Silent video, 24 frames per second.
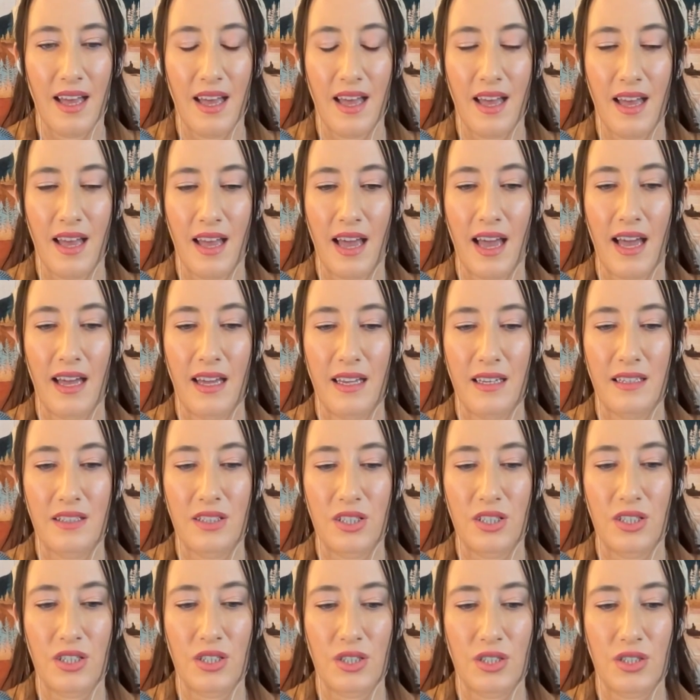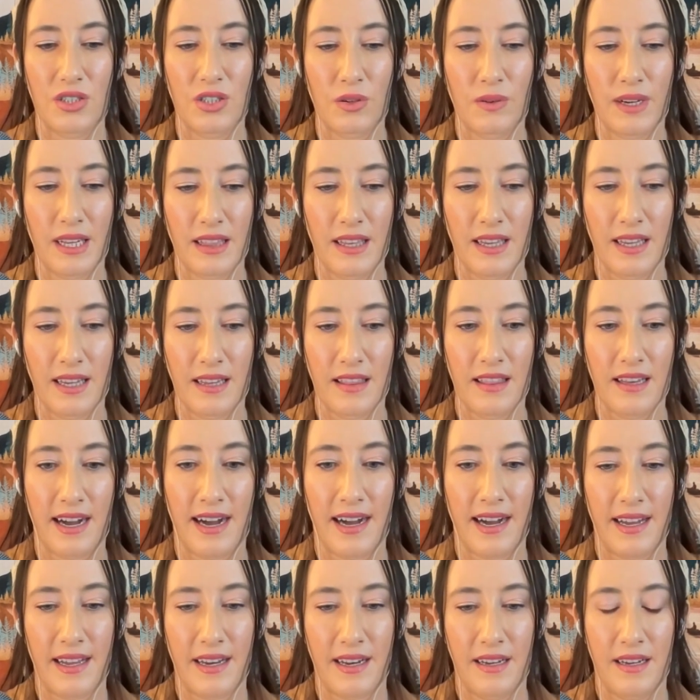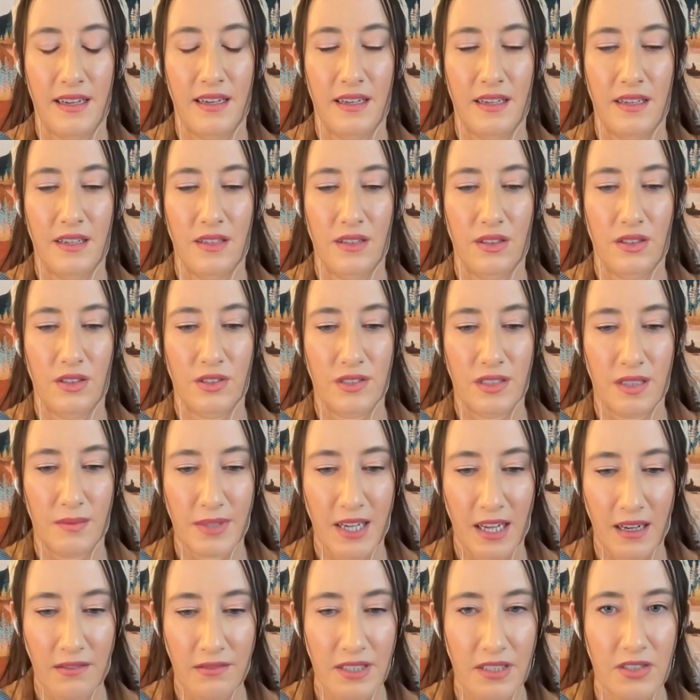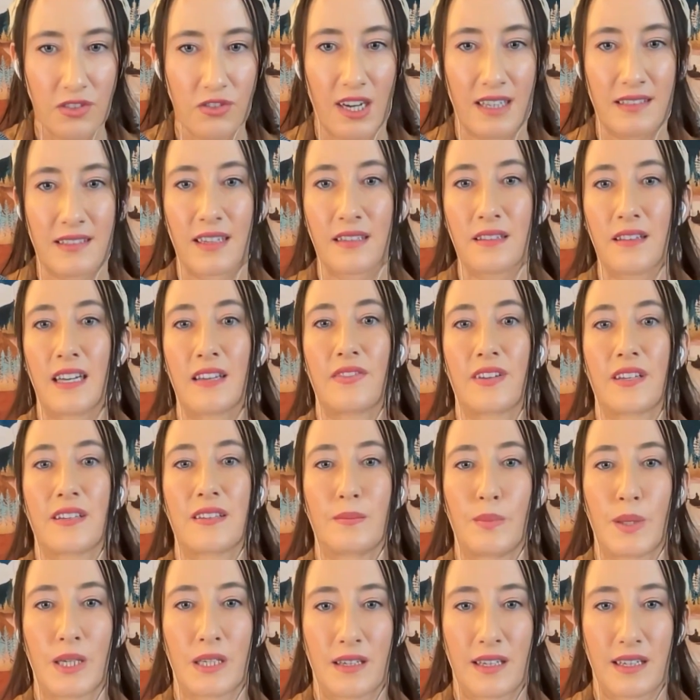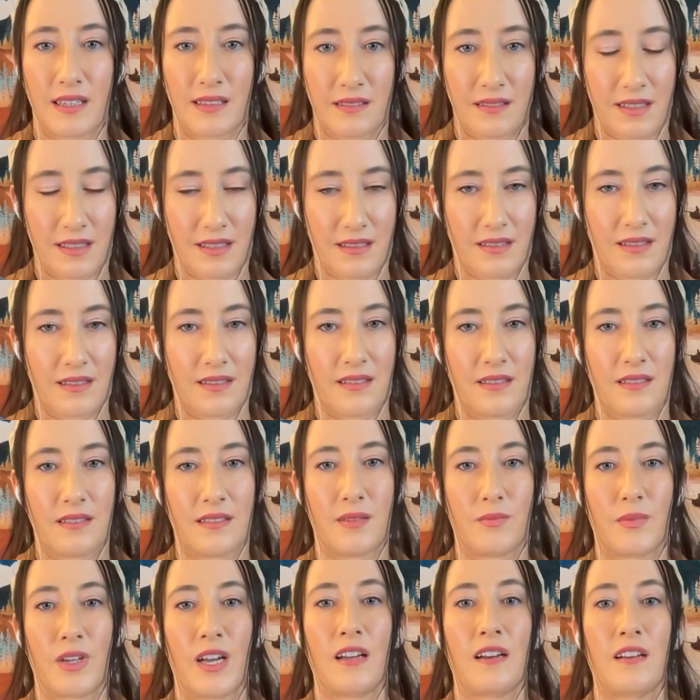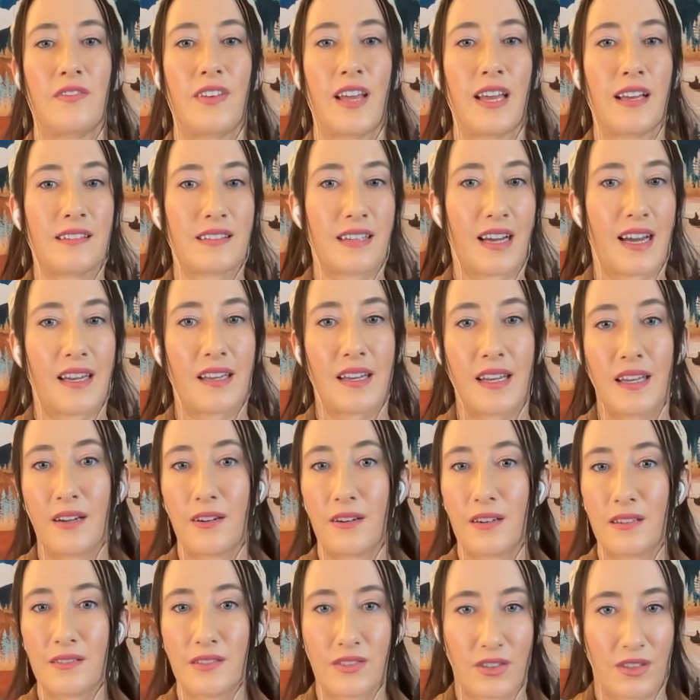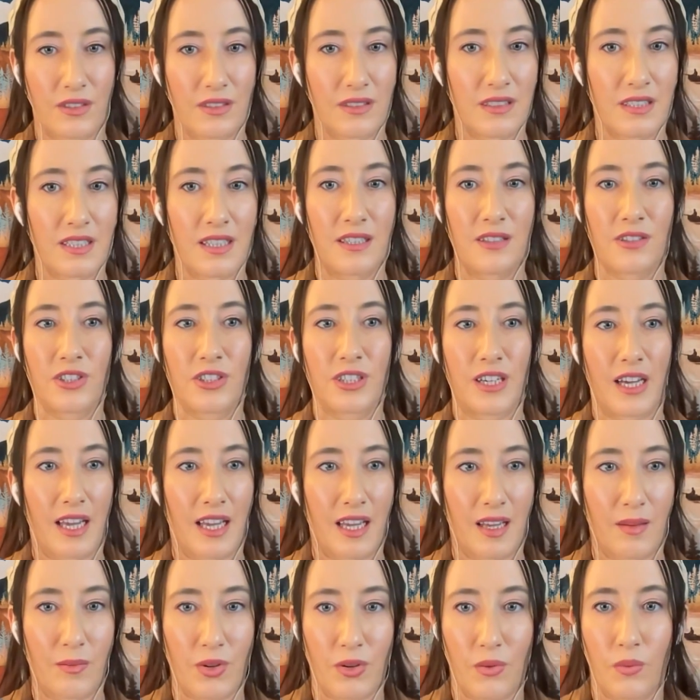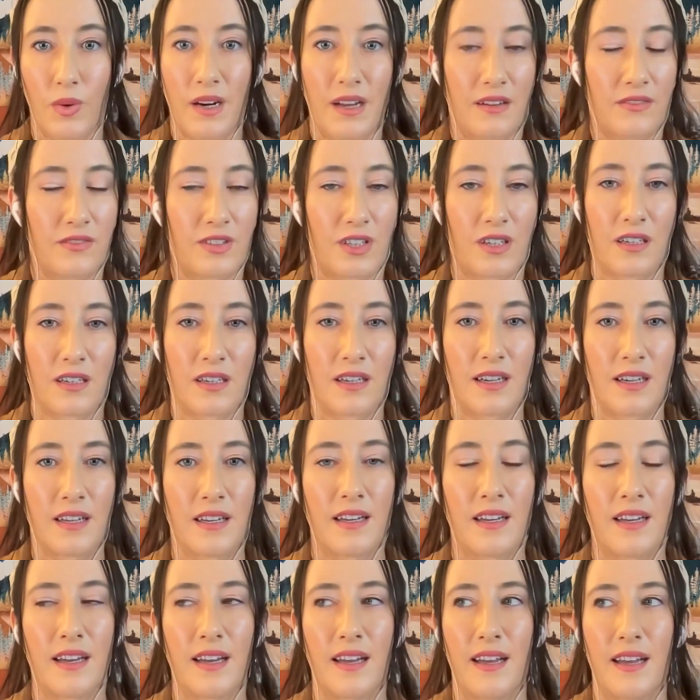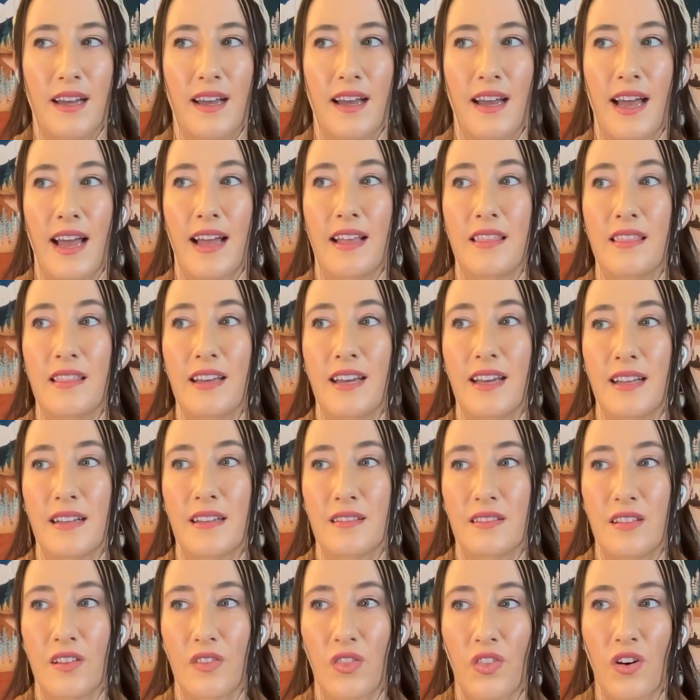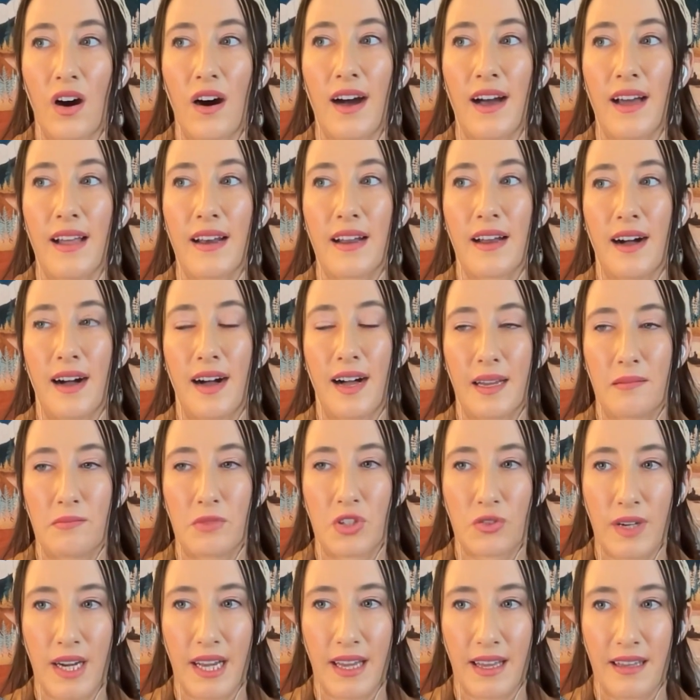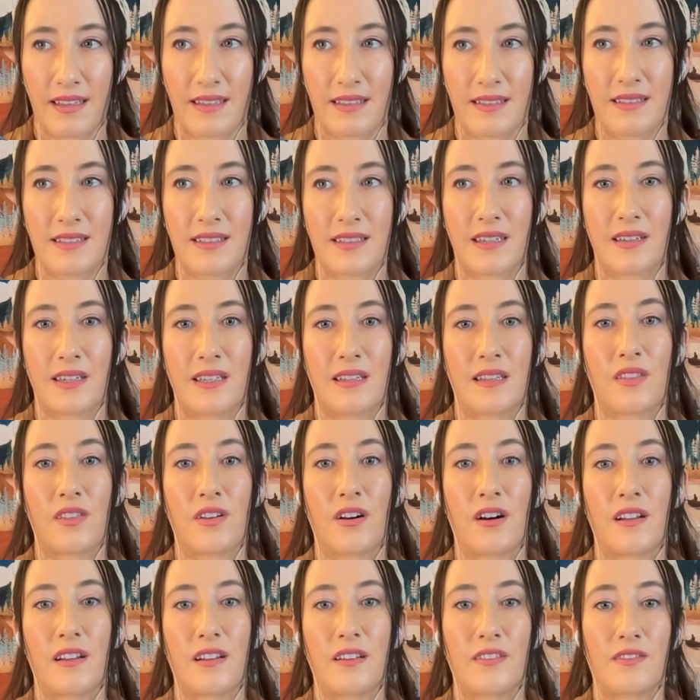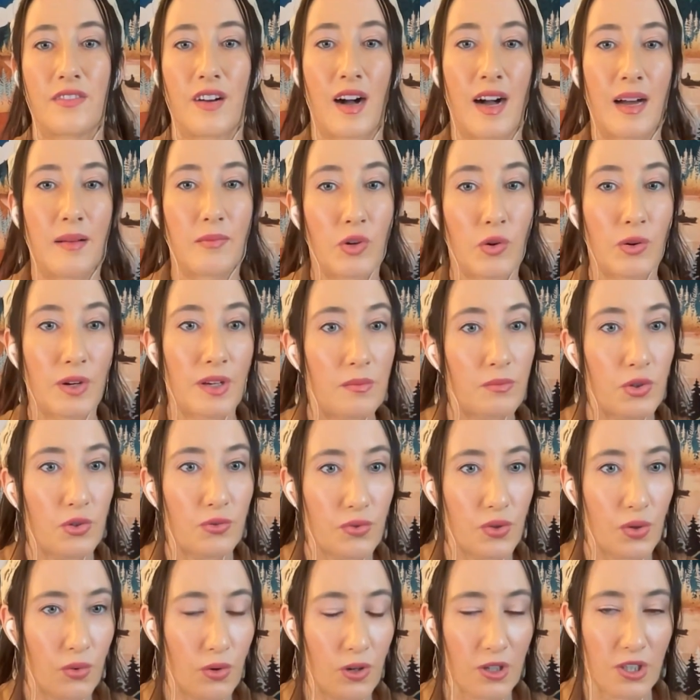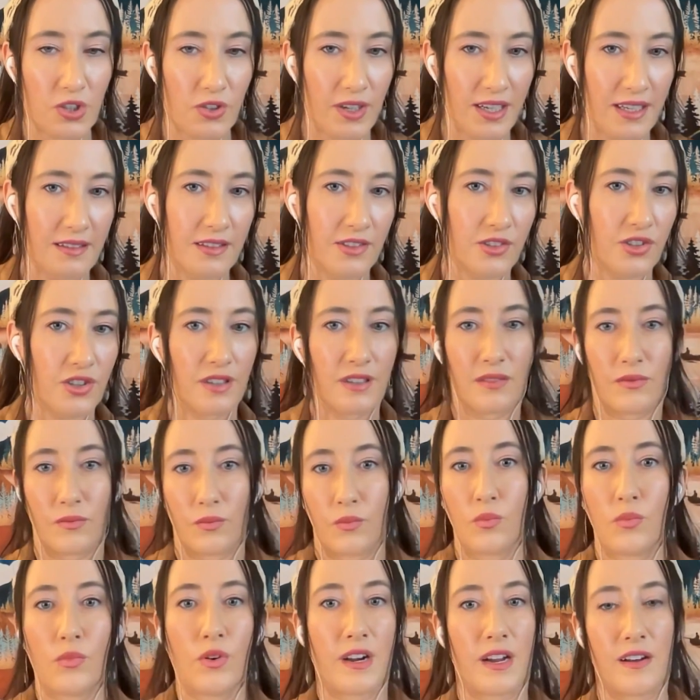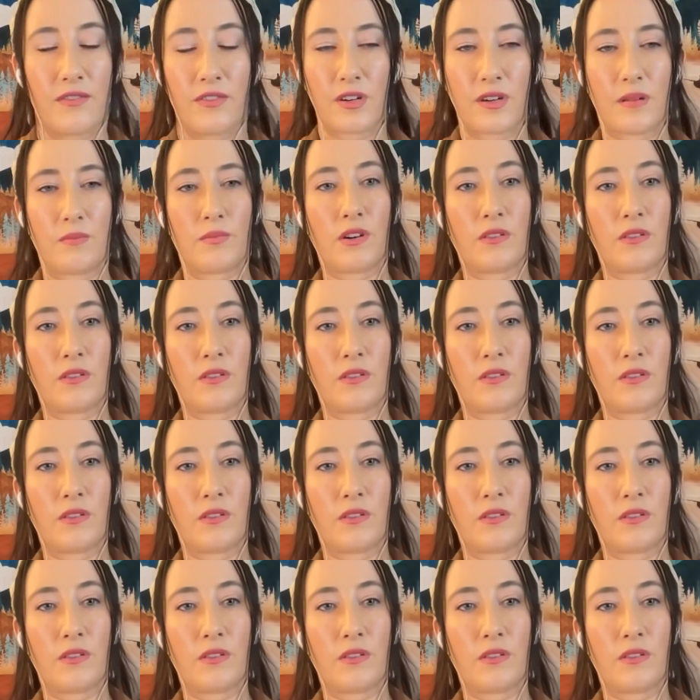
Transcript: And so I think that there's some kind of distressing life experience, some kind of anxiety or uncertainty or shame or whatever. And then the thought, I'm trans, and the thought of I'm going to move toward transition in whatever number of